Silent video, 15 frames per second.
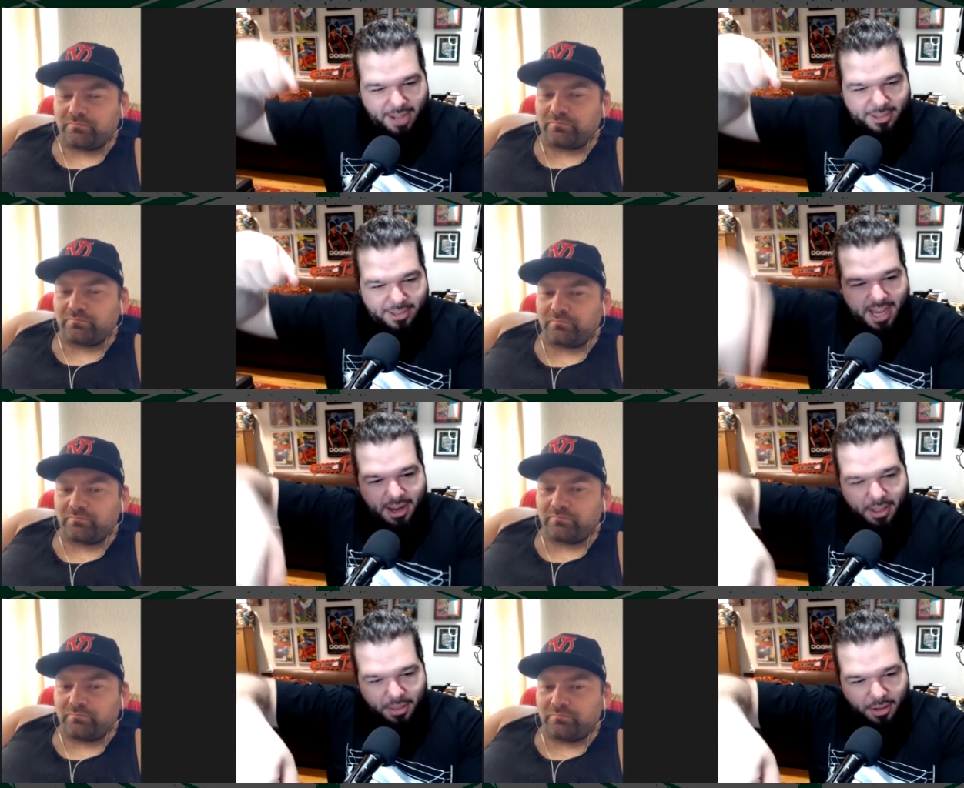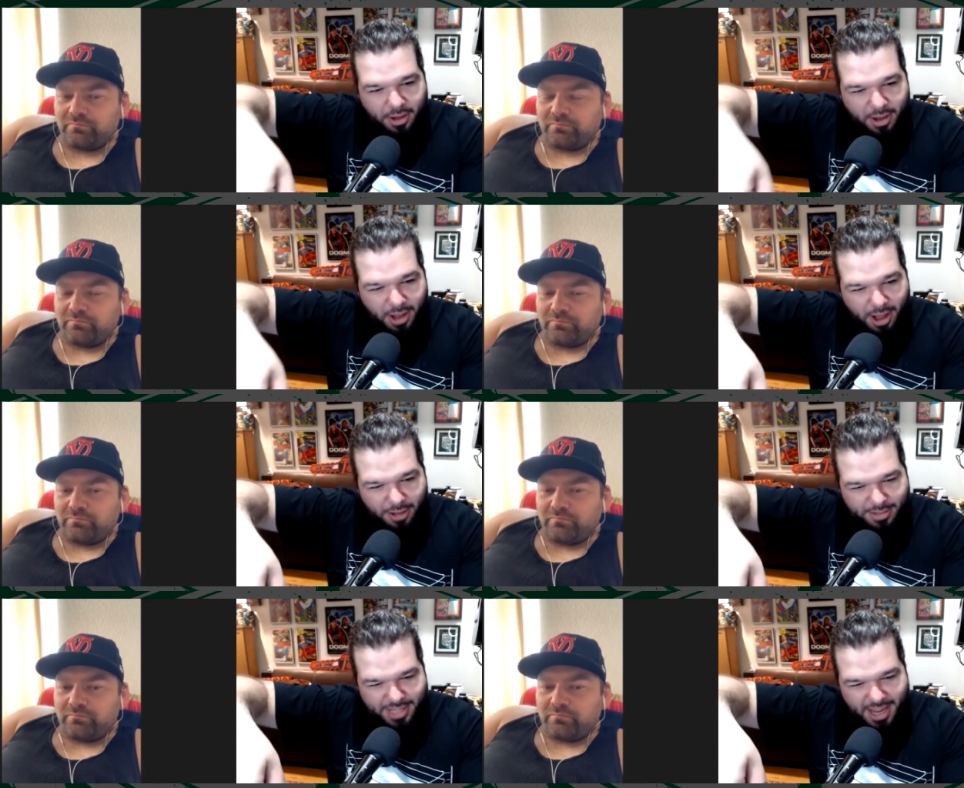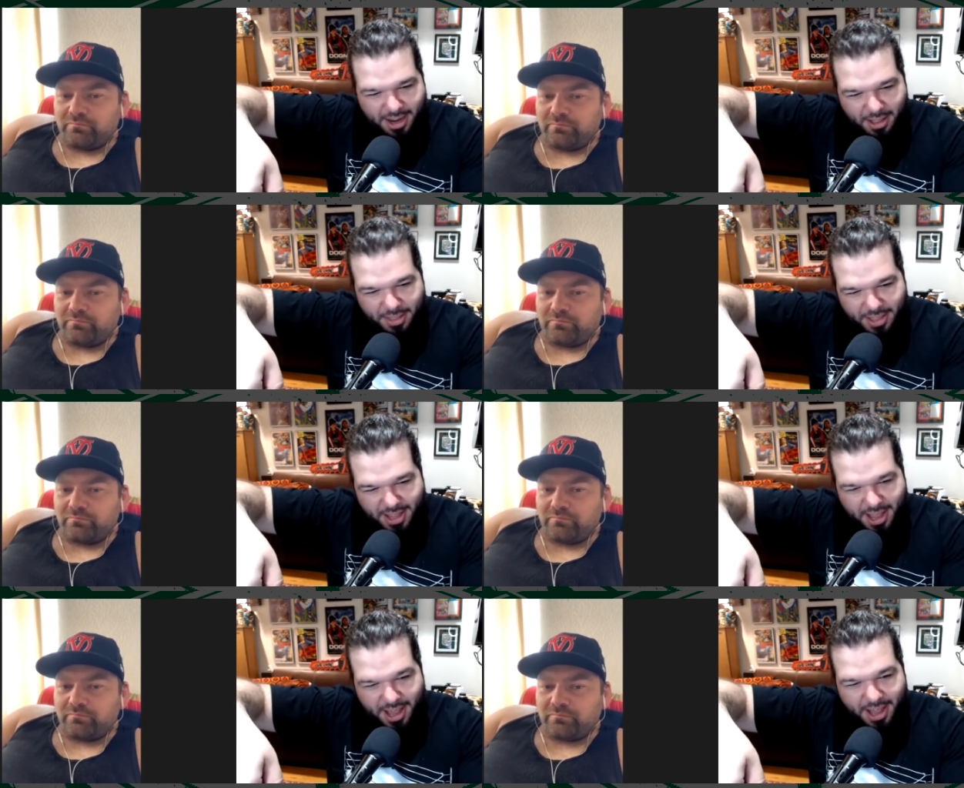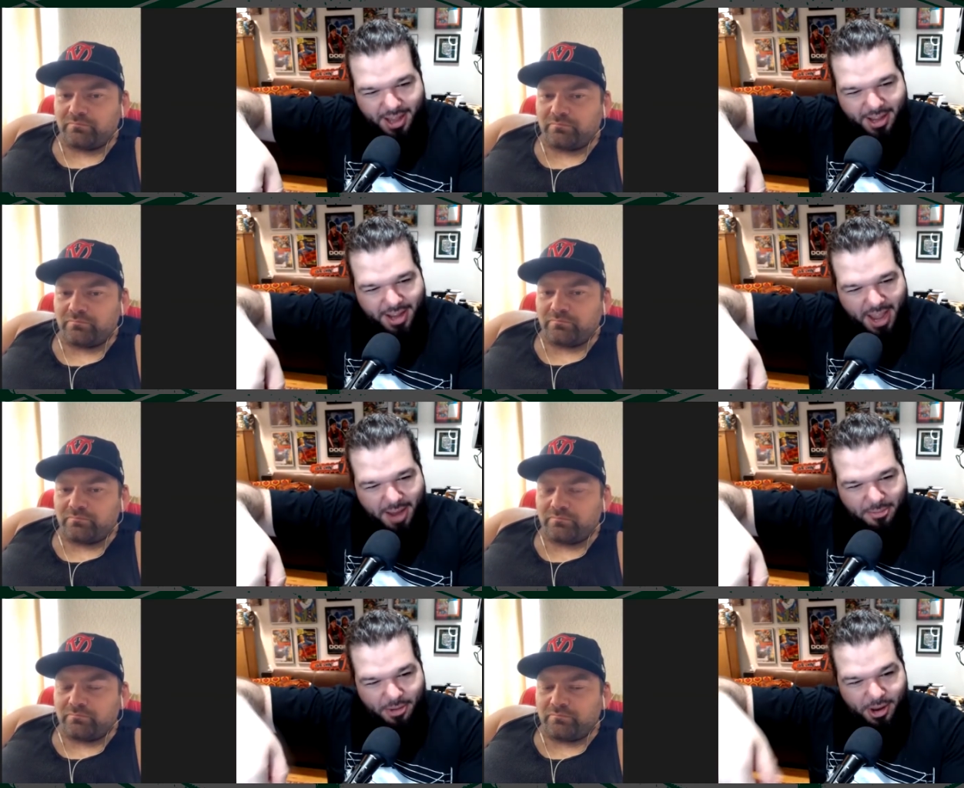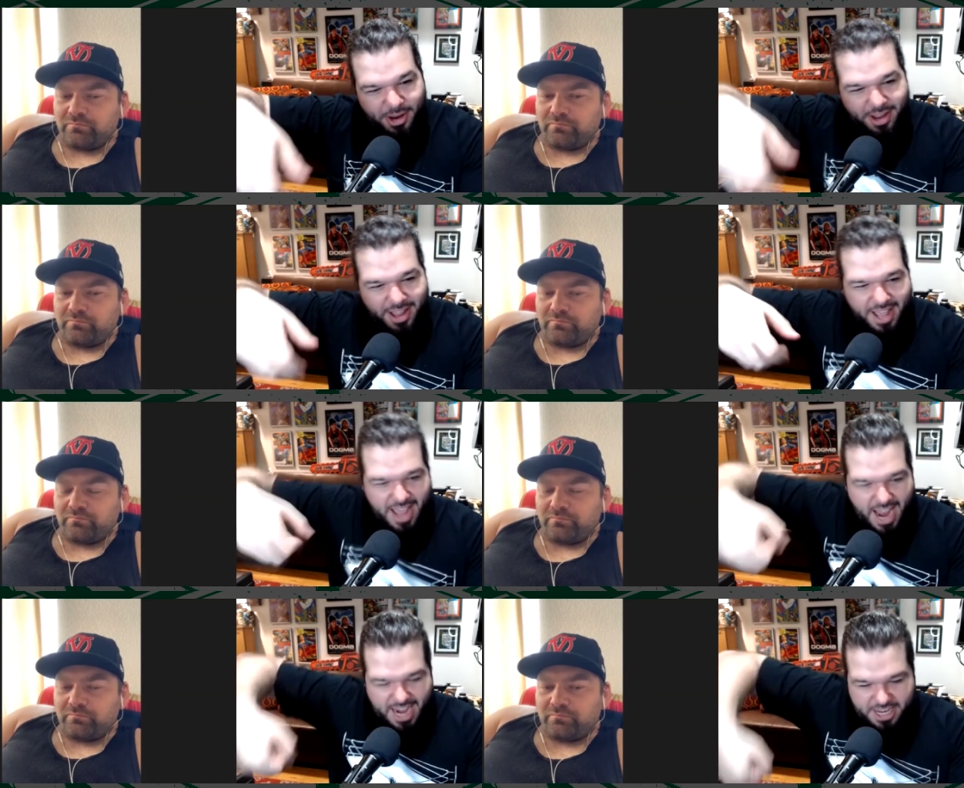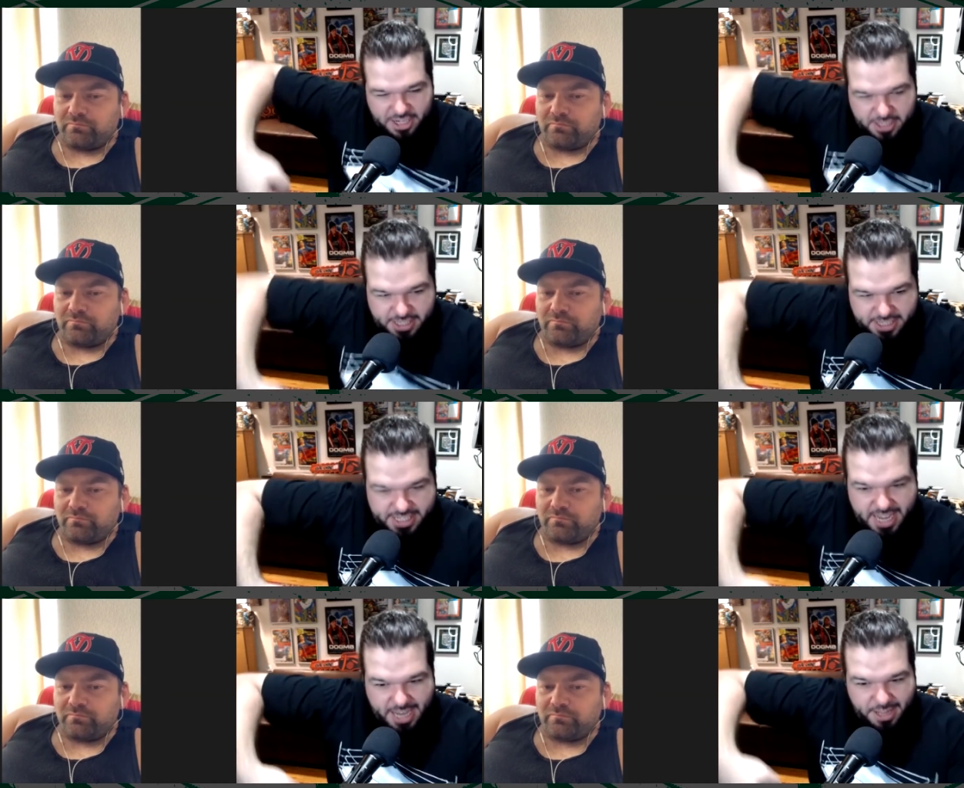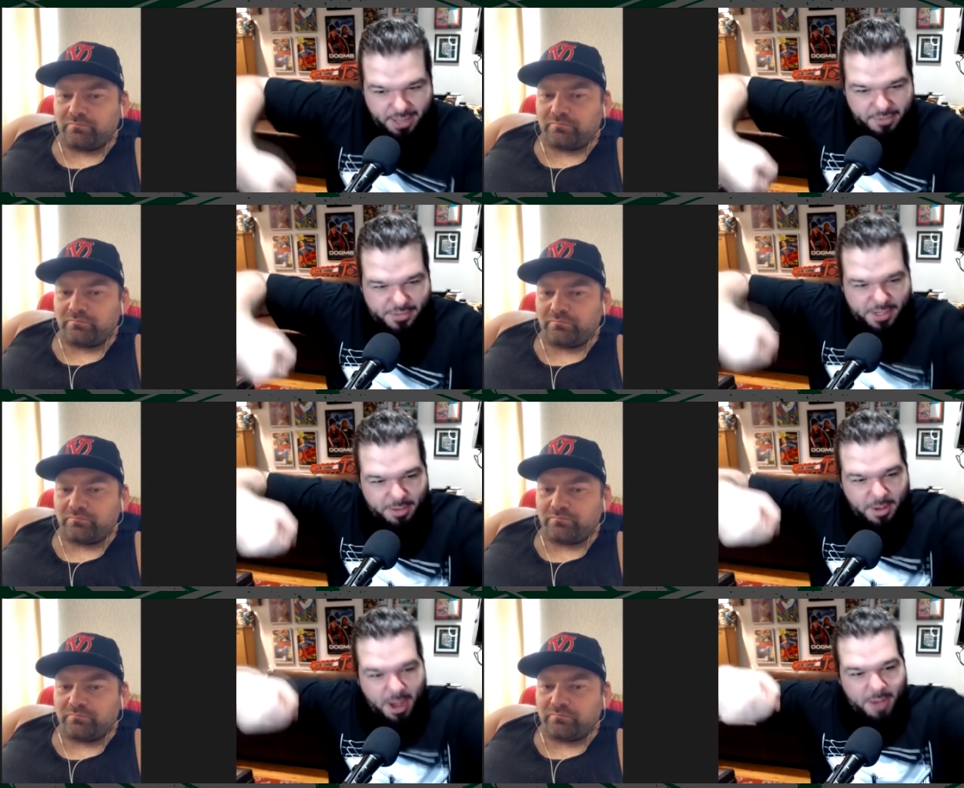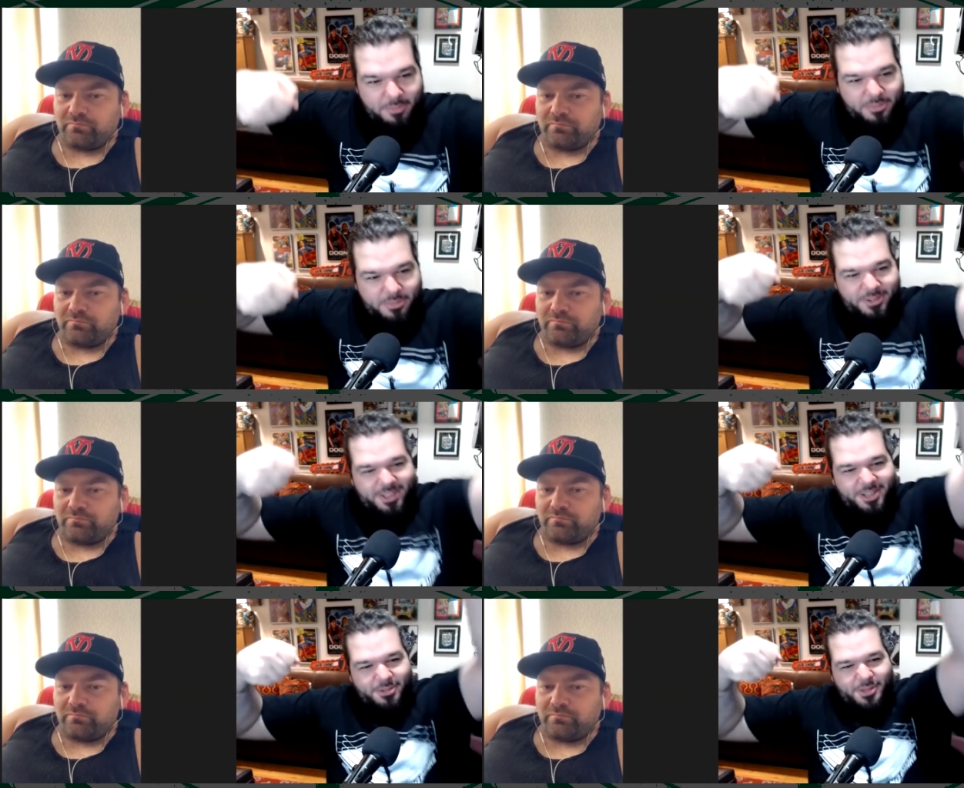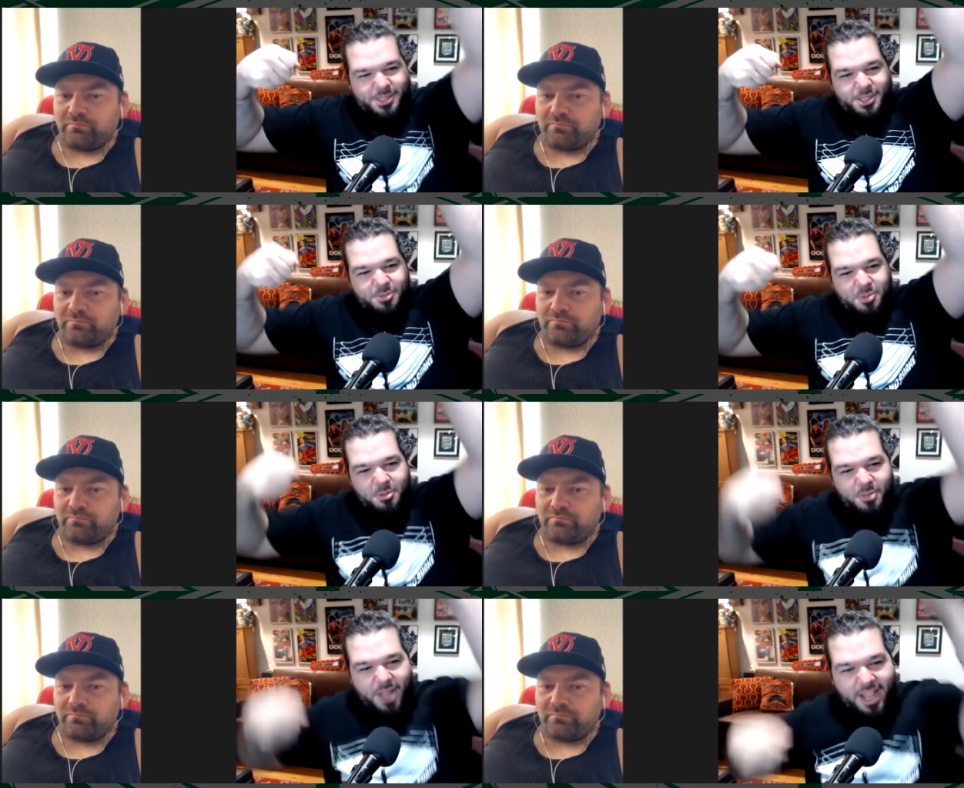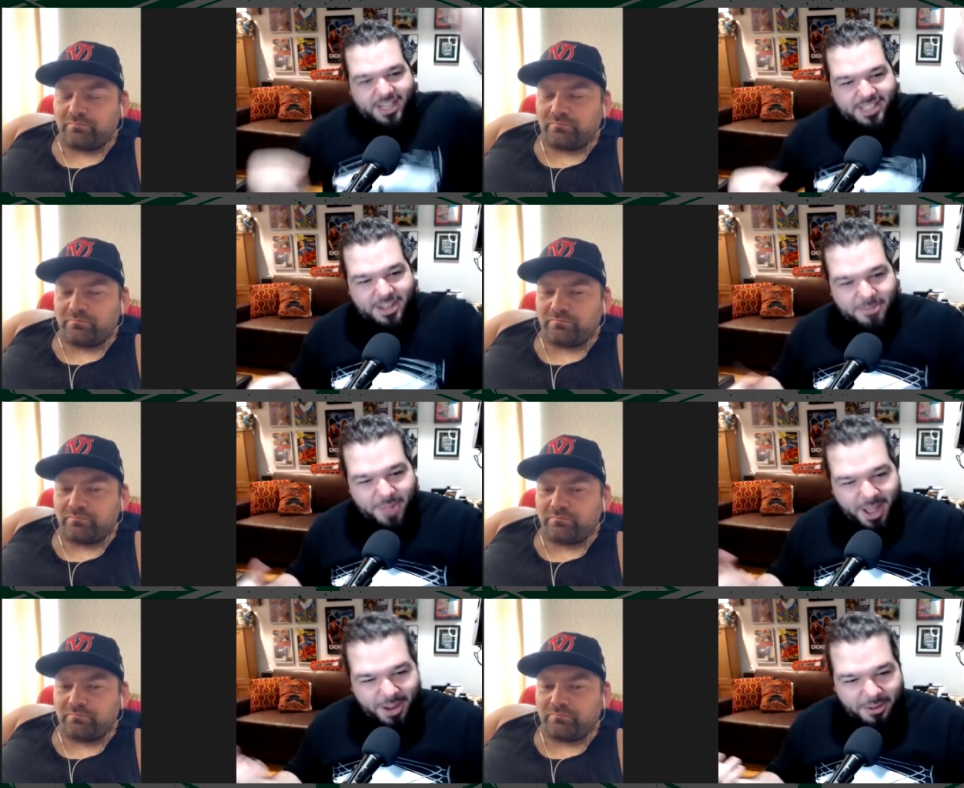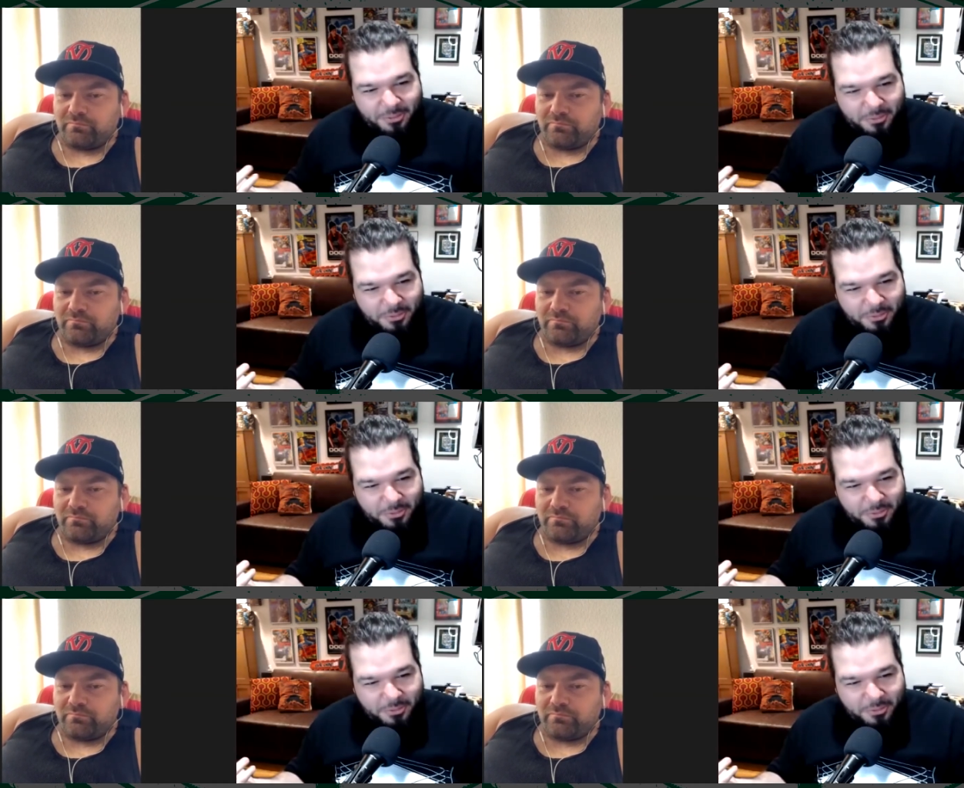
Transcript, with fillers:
Speaker 1: outside on the outside on the uh, apron, and he just deadlifts him up into a superplex. And I'm like,